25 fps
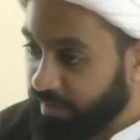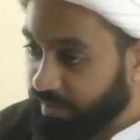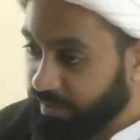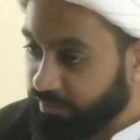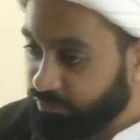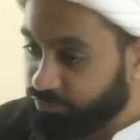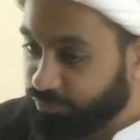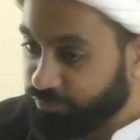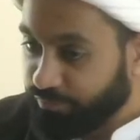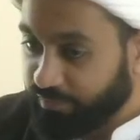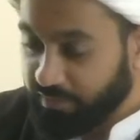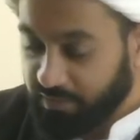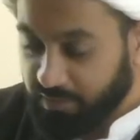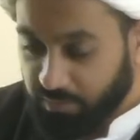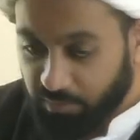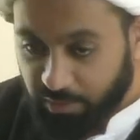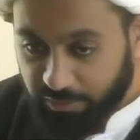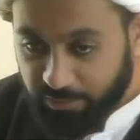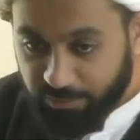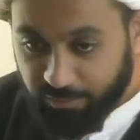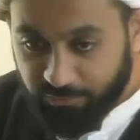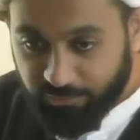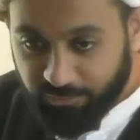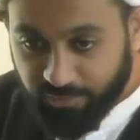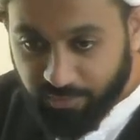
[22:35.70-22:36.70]
During the
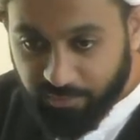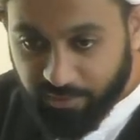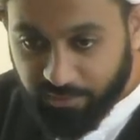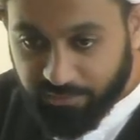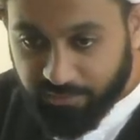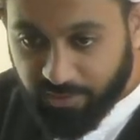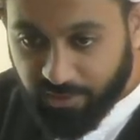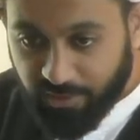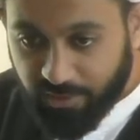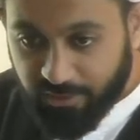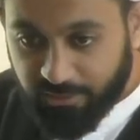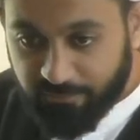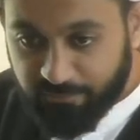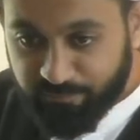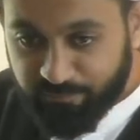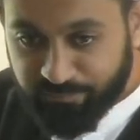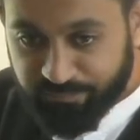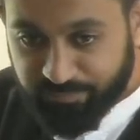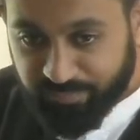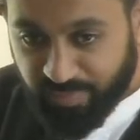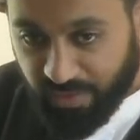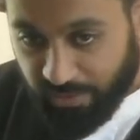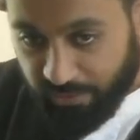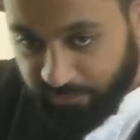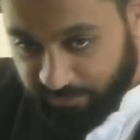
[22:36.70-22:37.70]
month of Ramadan,
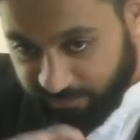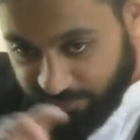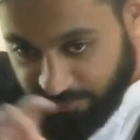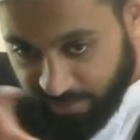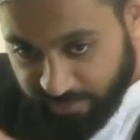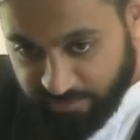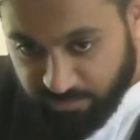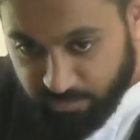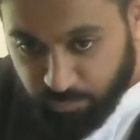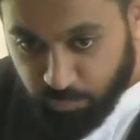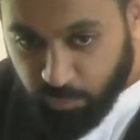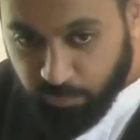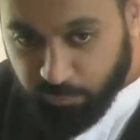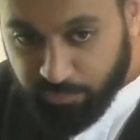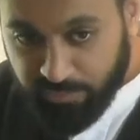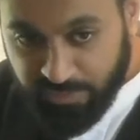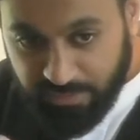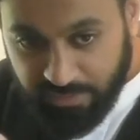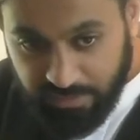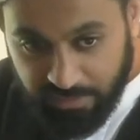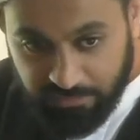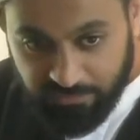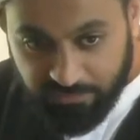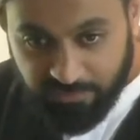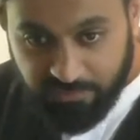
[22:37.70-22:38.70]
certain
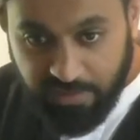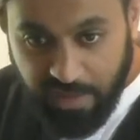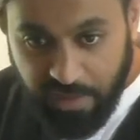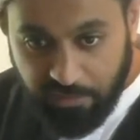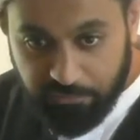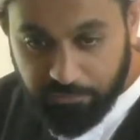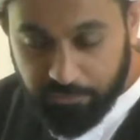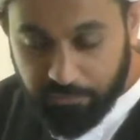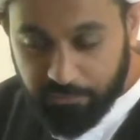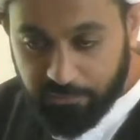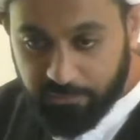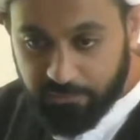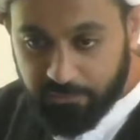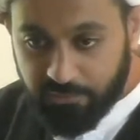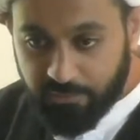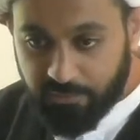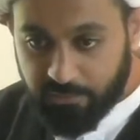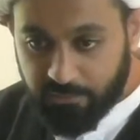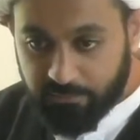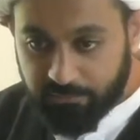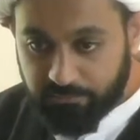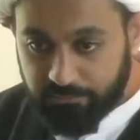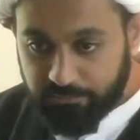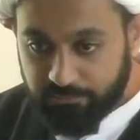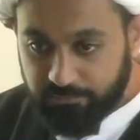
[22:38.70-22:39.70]
mu'mineens gathered,
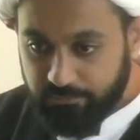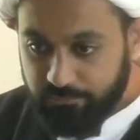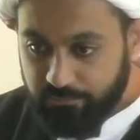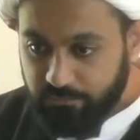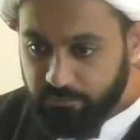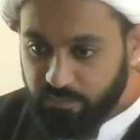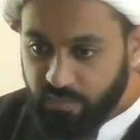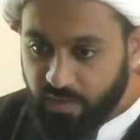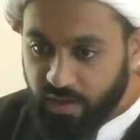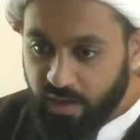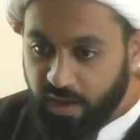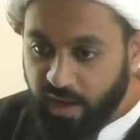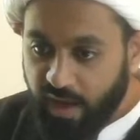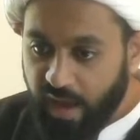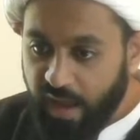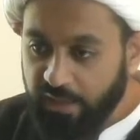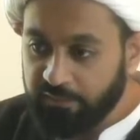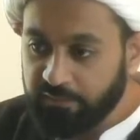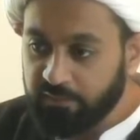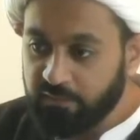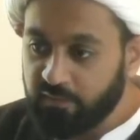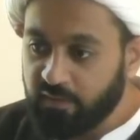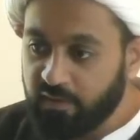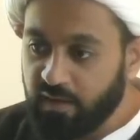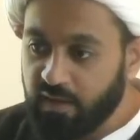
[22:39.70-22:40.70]

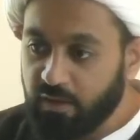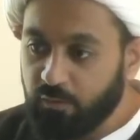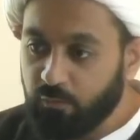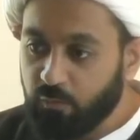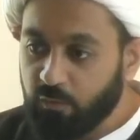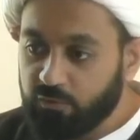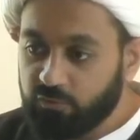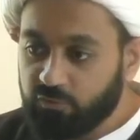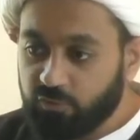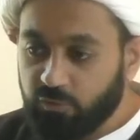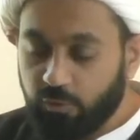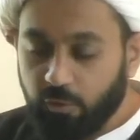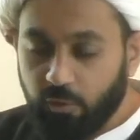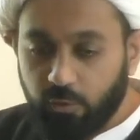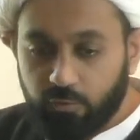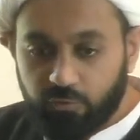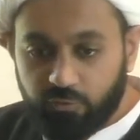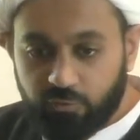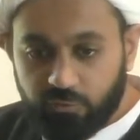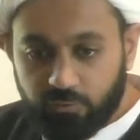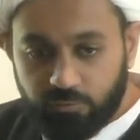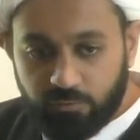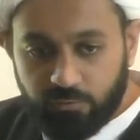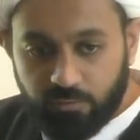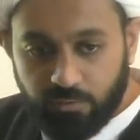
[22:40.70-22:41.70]
and they were to go
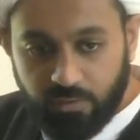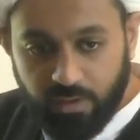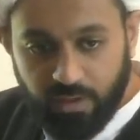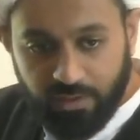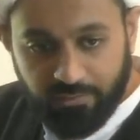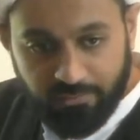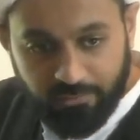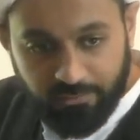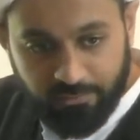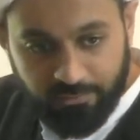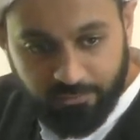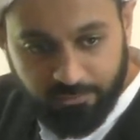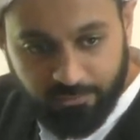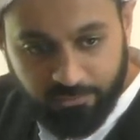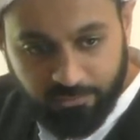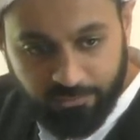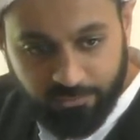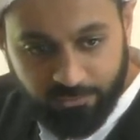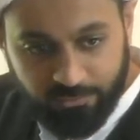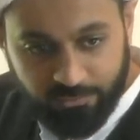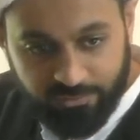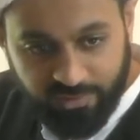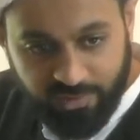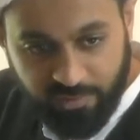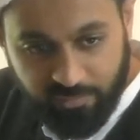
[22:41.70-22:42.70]
to London
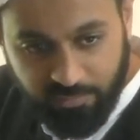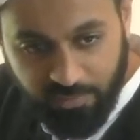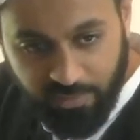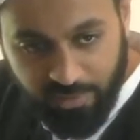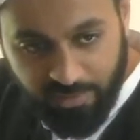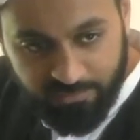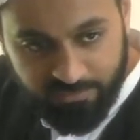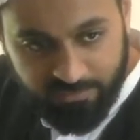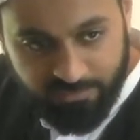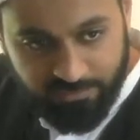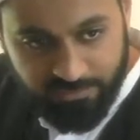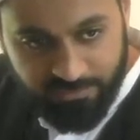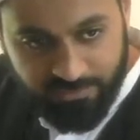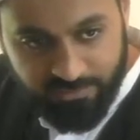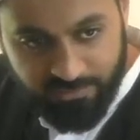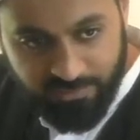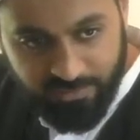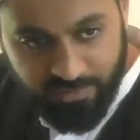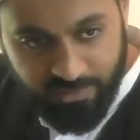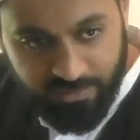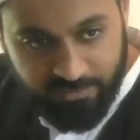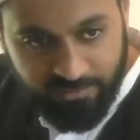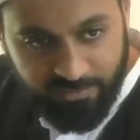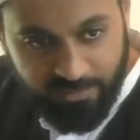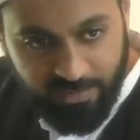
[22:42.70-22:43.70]
to take part
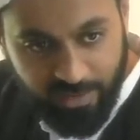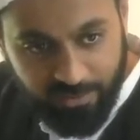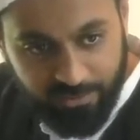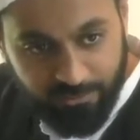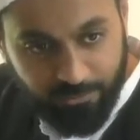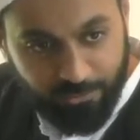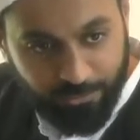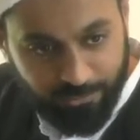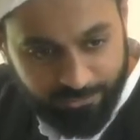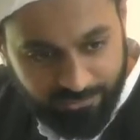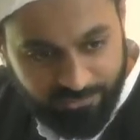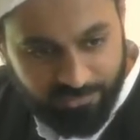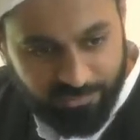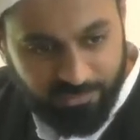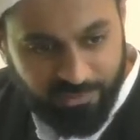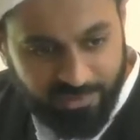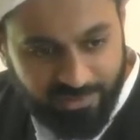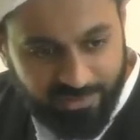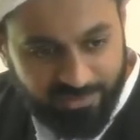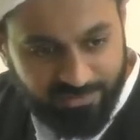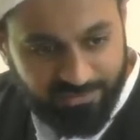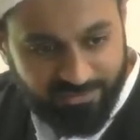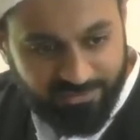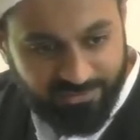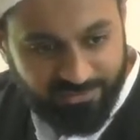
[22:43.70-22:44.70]
in the Al-Quds
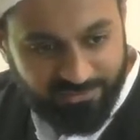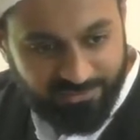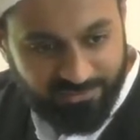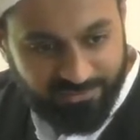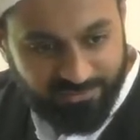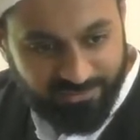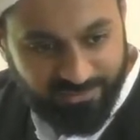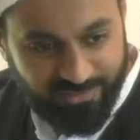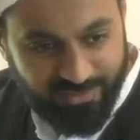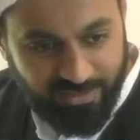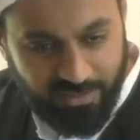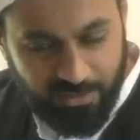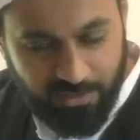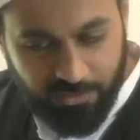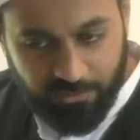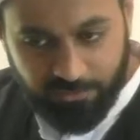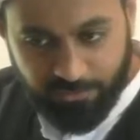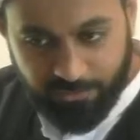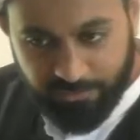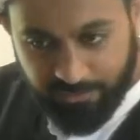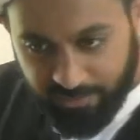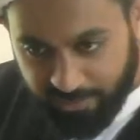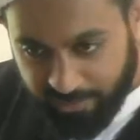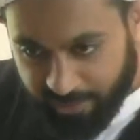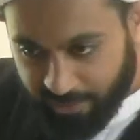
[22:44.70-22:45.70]
March.
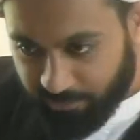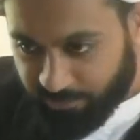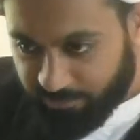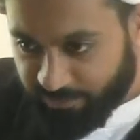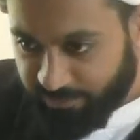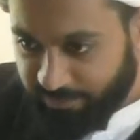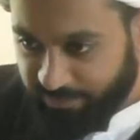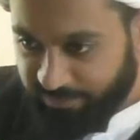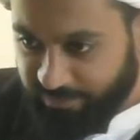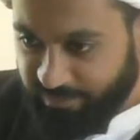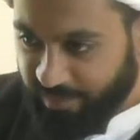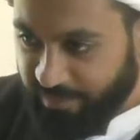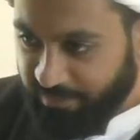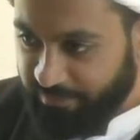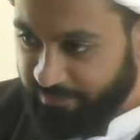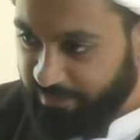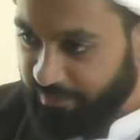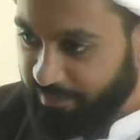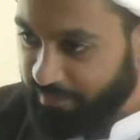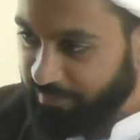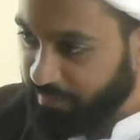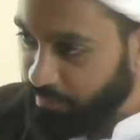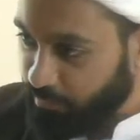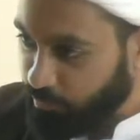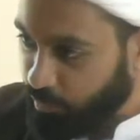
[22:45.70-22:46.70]
So they came to the center
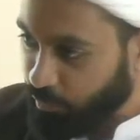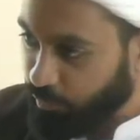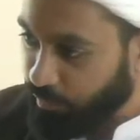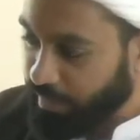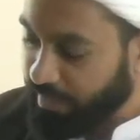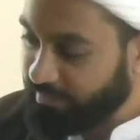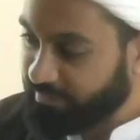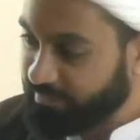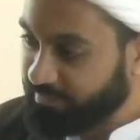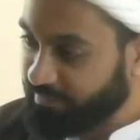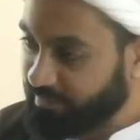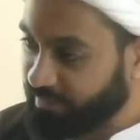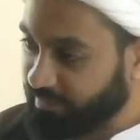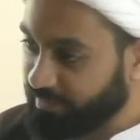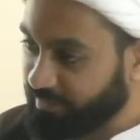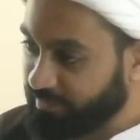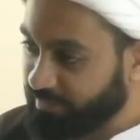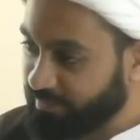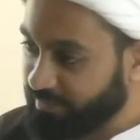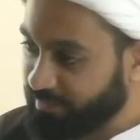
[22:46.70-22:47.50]
and they were waiting.